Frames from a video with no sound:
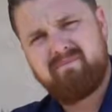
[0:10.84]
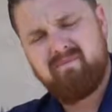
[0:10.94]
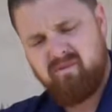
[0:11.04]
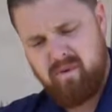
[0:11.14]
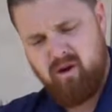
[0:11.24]

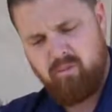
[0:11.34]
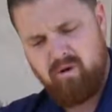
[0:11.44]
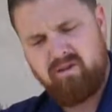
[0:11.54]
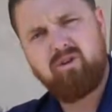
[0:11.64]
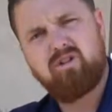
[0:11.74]
for my home
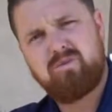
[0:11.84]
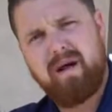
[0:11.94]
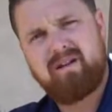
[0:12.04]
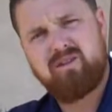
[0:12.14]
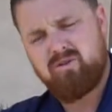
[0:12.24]
run, goes
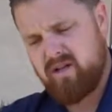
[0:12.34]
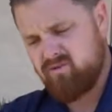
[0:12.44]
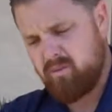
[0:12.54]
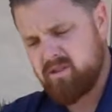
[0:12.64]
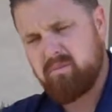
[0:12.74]
back to the
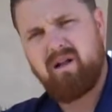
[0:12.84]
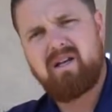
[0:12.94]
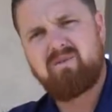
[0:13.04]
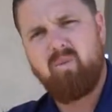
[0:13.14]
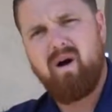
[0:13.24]
transformer,
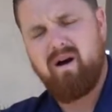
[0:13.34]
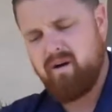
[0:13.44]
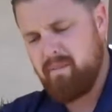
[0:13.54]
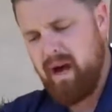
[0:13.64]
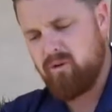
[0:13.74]
supplies
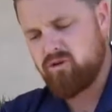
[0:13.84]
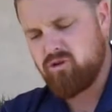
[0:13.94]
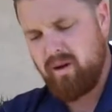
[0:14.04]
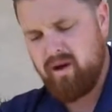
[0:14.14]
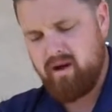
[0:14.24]
power
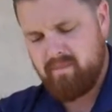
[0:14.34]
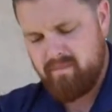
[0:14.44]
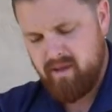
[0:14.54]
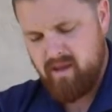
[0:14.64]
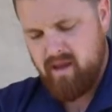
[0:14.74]
to my hub.
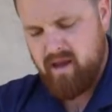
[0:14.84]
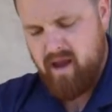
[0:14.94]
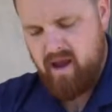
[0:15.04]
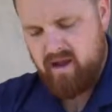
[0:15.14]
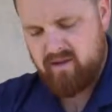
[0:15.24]

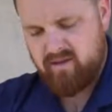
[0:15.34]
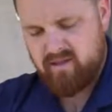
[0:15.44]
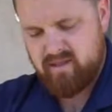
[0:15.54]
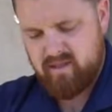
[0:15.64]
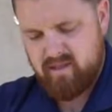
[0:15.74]
And in
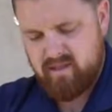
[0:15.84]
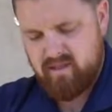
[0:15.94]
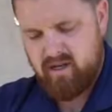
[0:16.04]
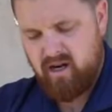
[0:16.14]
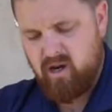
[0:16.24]
this
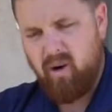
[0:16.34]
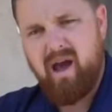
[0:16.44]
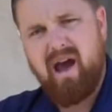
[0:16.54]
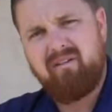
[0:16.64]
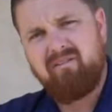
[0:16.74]
scenario, I
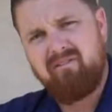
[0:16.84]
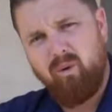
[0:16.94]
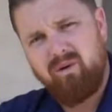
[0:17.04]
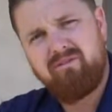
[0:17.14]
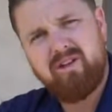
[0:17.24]
have
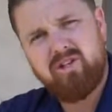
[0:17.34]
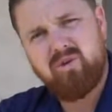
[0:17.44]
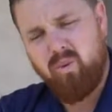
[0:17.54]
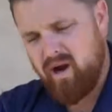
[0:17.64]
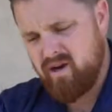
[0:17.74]
4
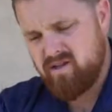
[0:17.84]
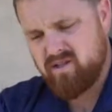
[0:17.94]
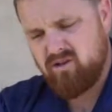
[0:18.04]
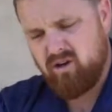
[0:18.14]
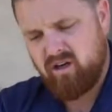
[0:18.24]
fixture wires
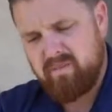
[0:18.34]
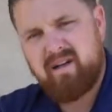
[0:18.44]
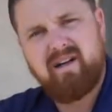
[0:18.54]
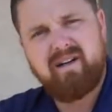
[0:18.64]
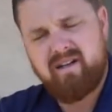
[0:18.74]
that are all going to be
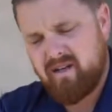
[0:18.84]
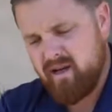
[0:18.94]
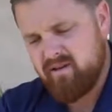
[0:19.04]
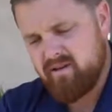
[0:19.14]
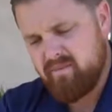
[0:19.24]
connected
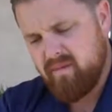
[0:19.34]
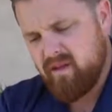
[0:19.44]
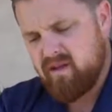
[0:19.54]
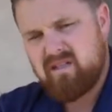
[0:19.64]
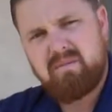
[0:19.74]
together.
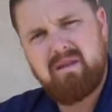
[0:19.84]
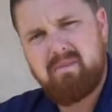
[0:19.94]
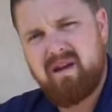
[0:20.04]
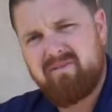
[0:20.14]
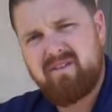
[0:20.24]
Some of the
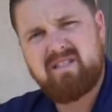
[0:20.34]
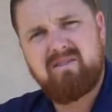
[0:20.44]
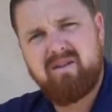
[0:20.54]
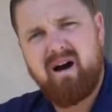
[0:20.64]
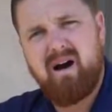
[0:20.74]
benefits of
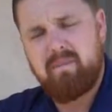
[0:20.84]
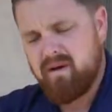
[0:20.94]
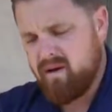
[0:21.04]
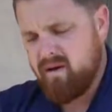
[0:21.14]
a hub,